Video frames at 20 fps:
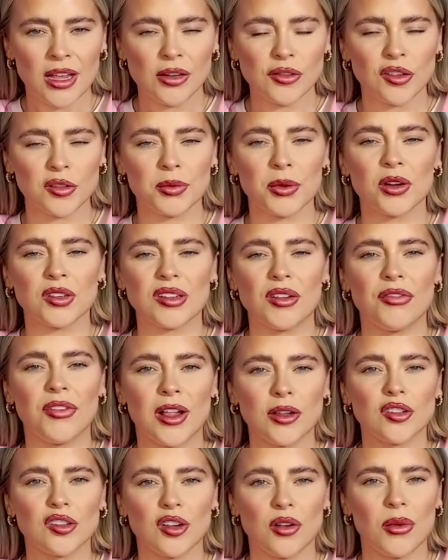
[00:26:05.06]
just because I
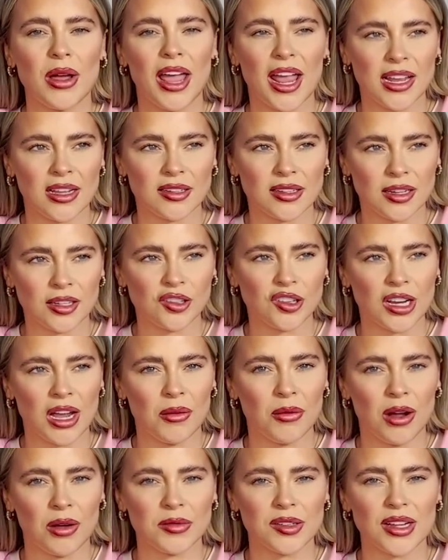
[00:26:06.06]
felt so hated. Do you get
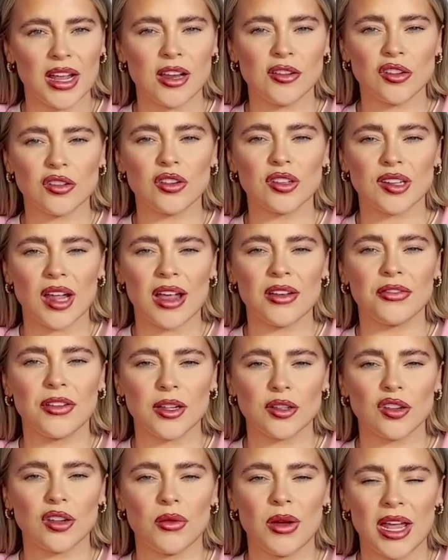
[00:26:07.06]
what I'm saying? Just because I felt
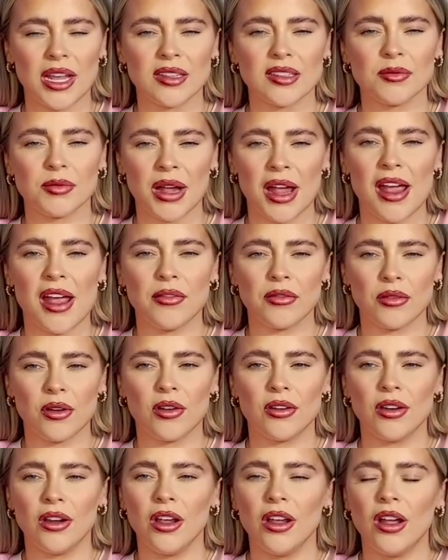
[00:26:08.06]
so hated by
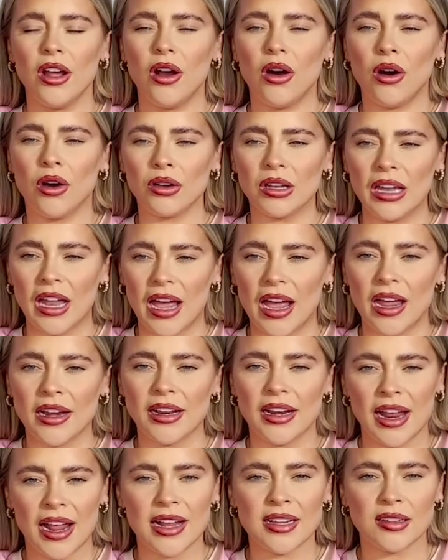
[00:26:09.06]
everyone online
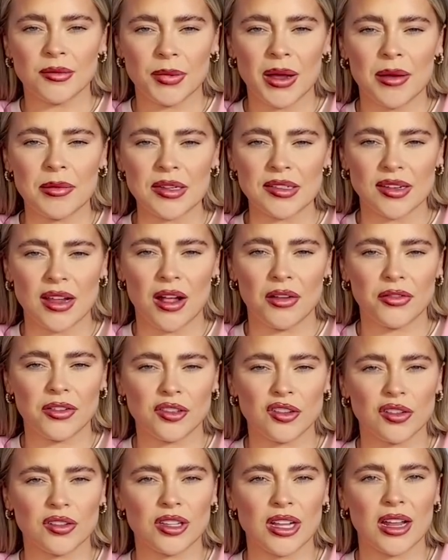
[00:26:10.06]
and hated by myself, it
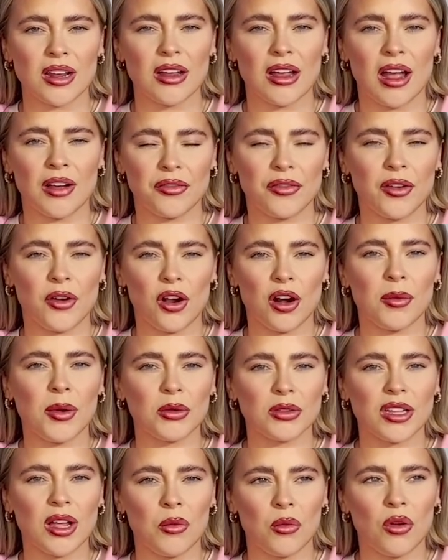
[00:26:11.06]
just like, I forgot
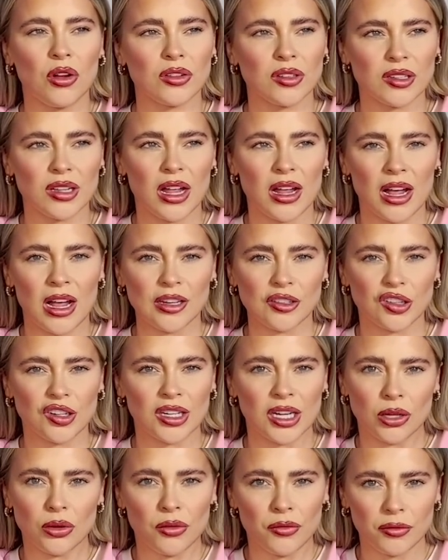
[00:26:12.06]
about them ones that actually
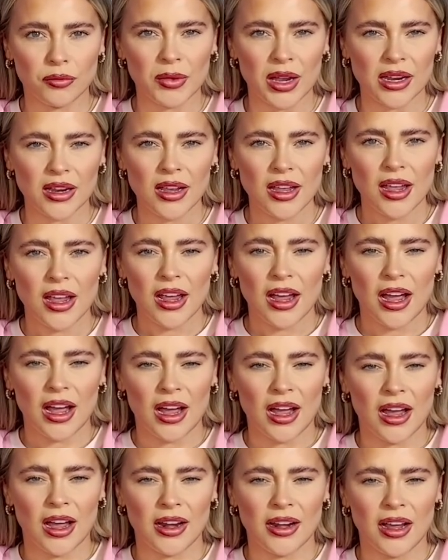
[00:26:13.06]
loved me.
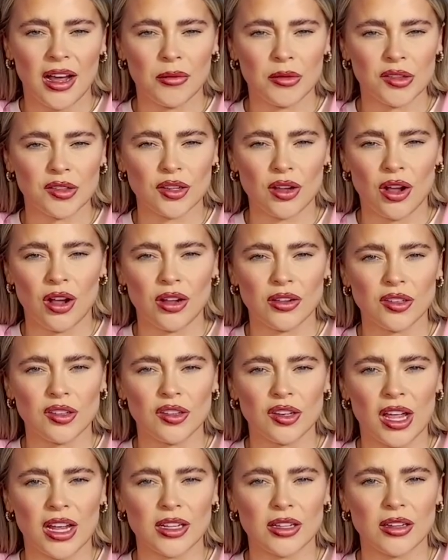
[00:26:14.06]
And I was starting to
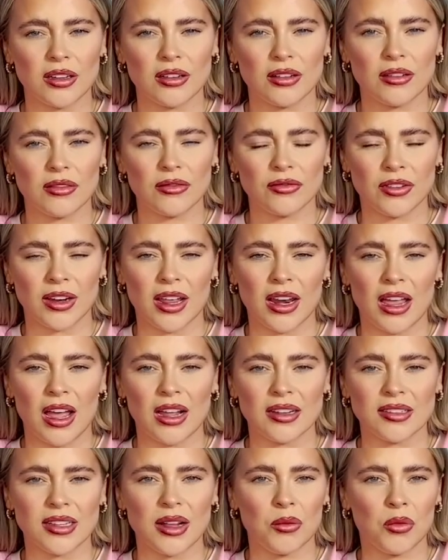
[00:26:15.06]
like
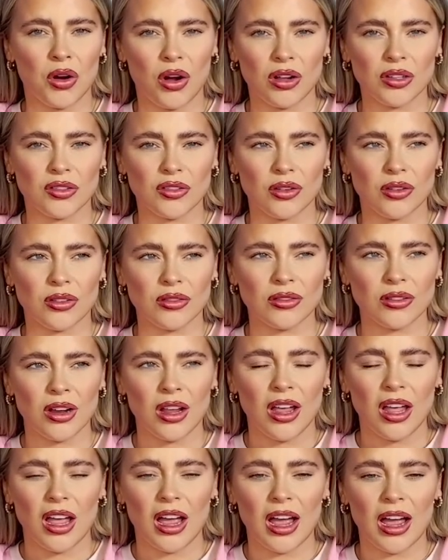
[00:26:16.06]
realize then what I'd done.
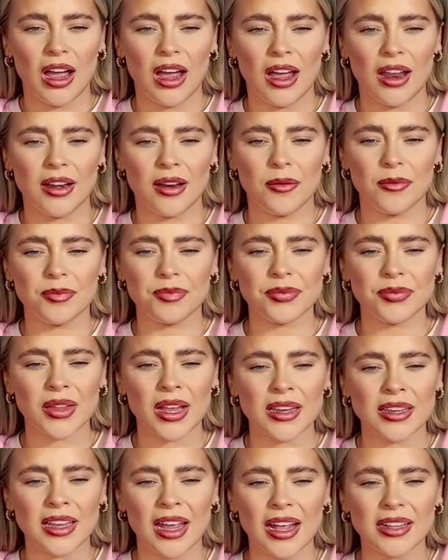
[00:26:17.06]
And
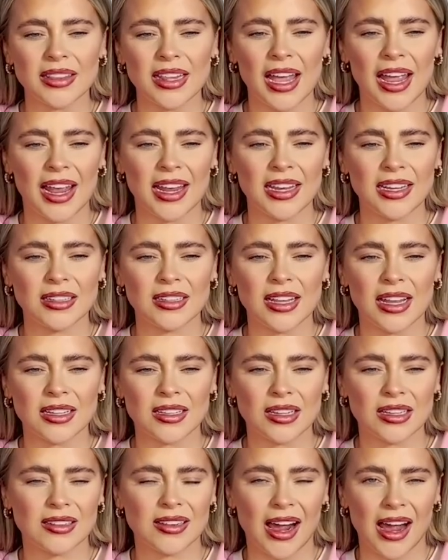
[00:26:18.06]
yeah, the hate did
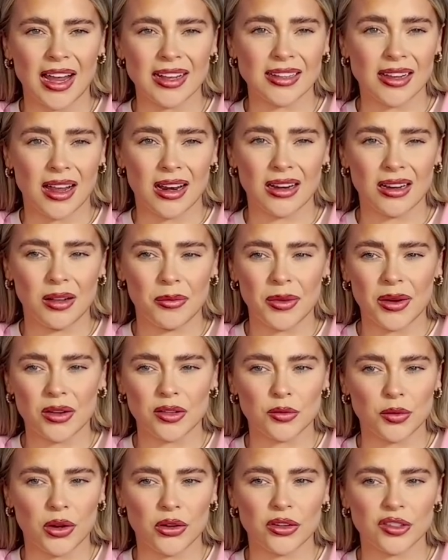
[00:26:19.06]
die down a little bit, because
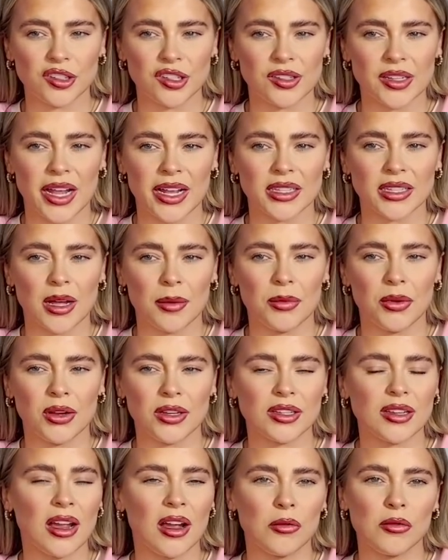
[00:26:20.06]
what could you say at that
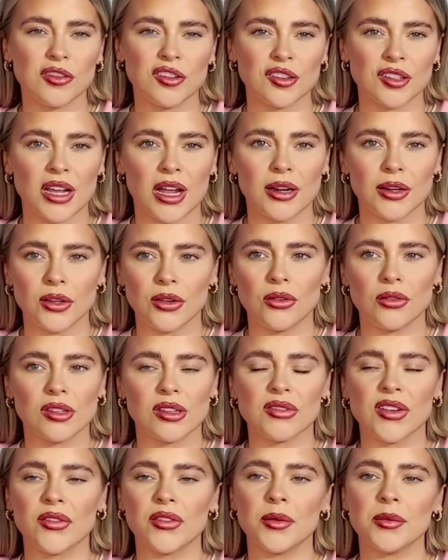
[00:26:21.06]
point? I was just getting accused
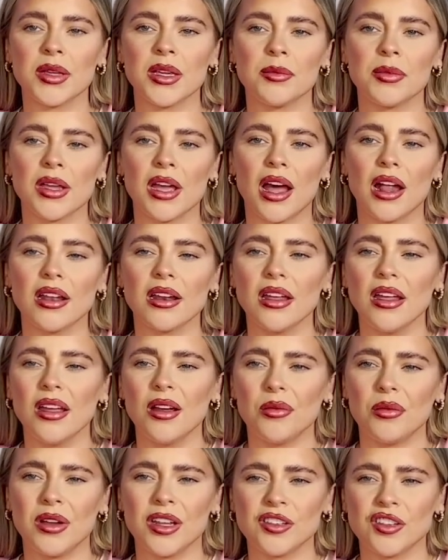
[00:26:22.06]
of having a BBL,
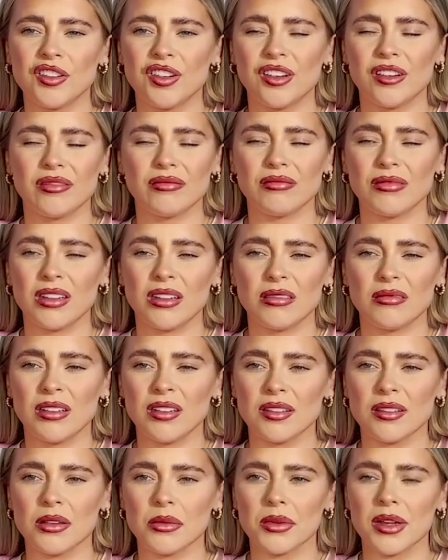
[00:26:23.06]
which
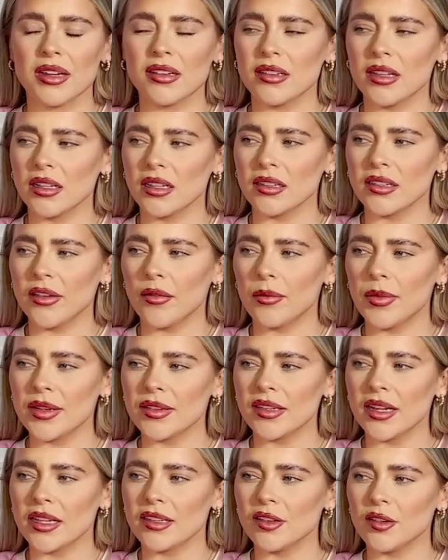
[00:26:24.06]
isn't the worst thing that's ever been
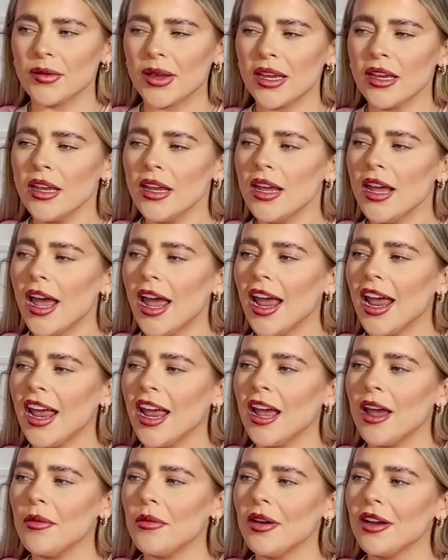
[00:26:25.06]
said to me.
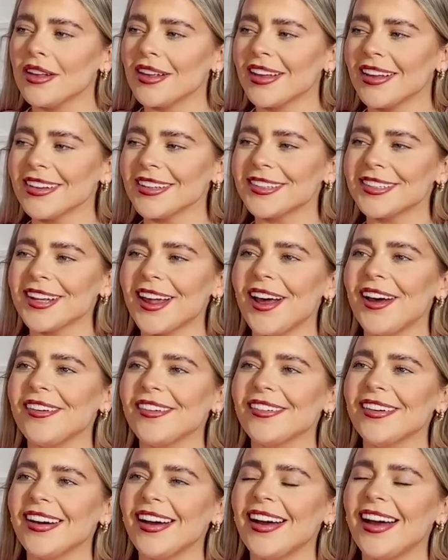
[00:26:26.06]

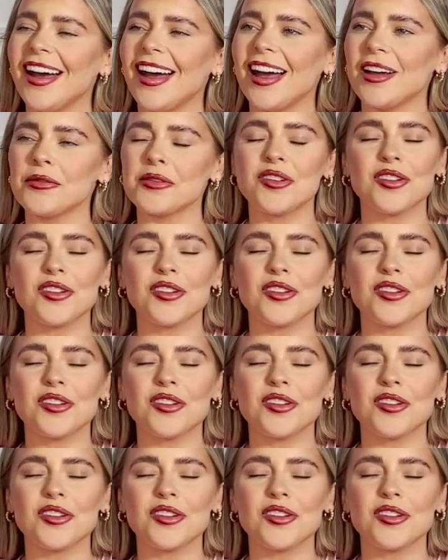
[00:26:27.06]
So I